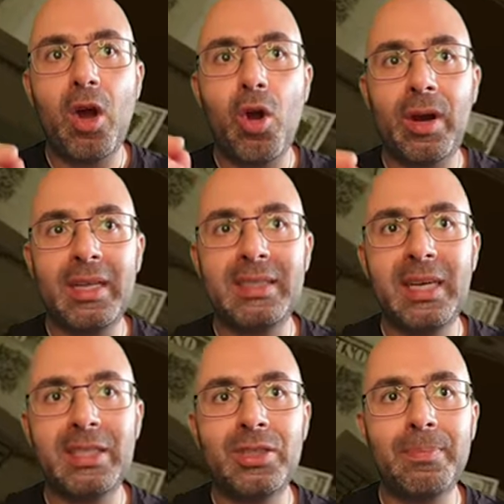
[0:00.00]

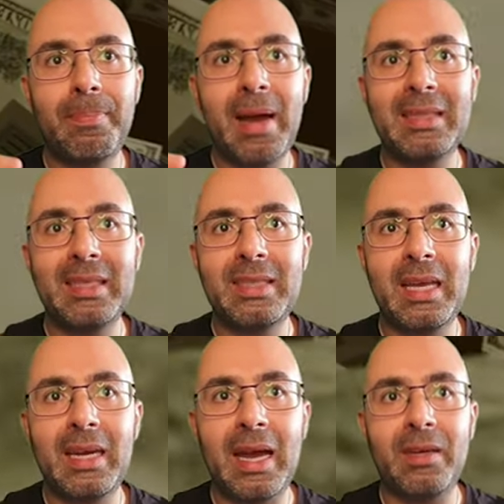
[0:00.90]
organization by the
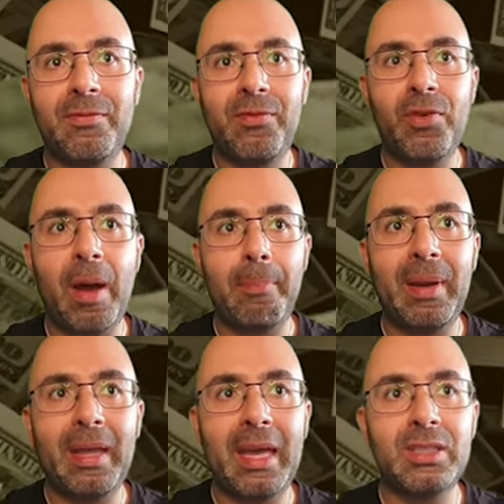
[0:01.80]
deadline for
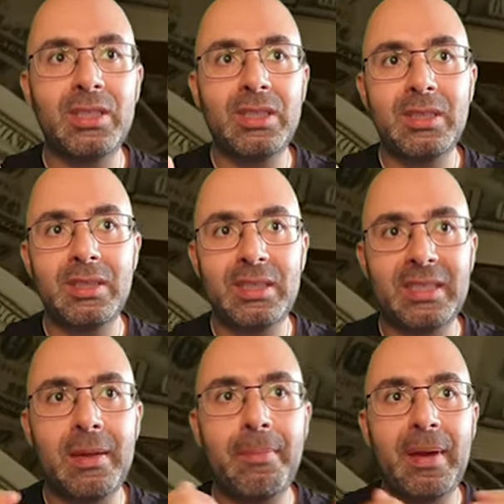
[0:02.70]
applications
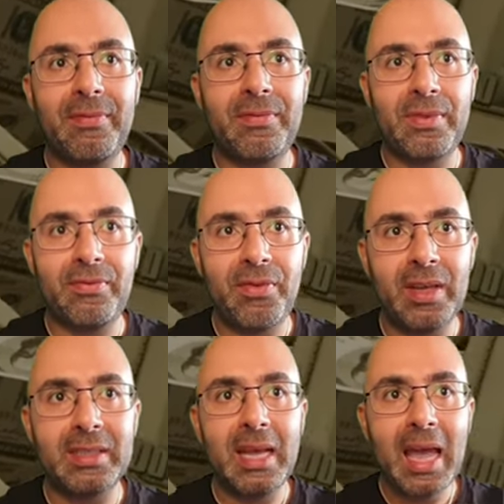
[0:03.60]
September the 1st.